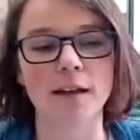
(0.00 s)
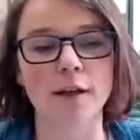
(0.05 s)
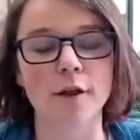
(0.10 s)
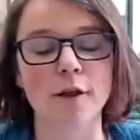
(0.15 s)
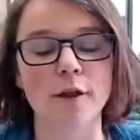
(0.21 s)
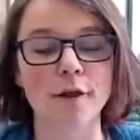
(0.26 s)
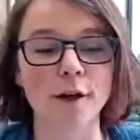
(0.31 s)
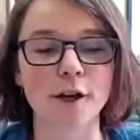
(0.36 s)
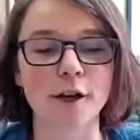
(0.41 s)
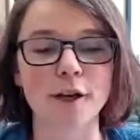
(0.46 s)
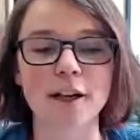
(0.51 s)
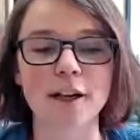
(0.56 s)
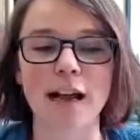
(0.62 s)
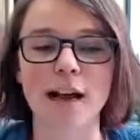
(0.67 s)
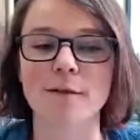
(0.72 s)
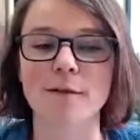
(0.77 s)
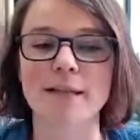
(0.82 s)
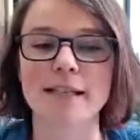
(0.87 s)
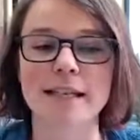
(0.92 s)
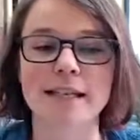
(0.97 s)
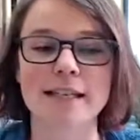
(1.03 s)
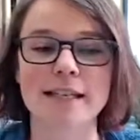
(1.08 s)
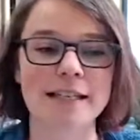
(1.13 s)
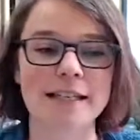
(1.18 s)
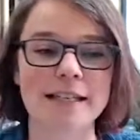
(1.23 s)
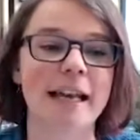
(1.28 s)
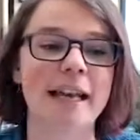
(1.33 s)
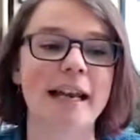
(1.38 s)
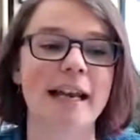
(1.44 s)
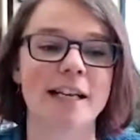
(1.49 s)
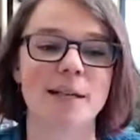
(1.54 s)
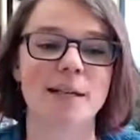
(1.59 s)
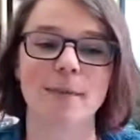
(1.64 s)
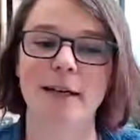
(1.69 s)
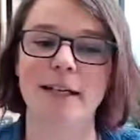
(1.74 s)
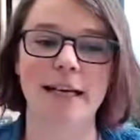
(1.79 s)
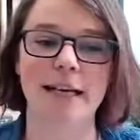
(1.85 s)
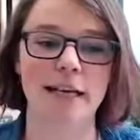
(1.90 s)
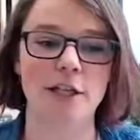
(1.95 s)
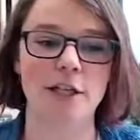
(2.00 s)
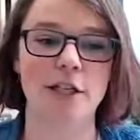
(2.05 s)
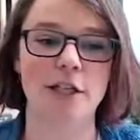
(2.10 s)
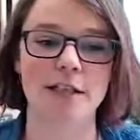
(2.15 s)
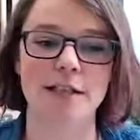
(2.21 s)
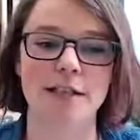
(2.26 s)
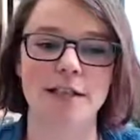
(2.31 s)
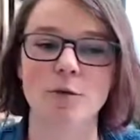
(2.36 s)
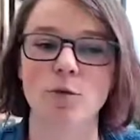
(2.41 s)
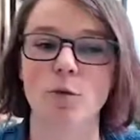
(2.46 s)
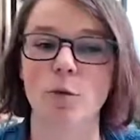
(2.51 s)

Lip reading: Third, I would say set expectations.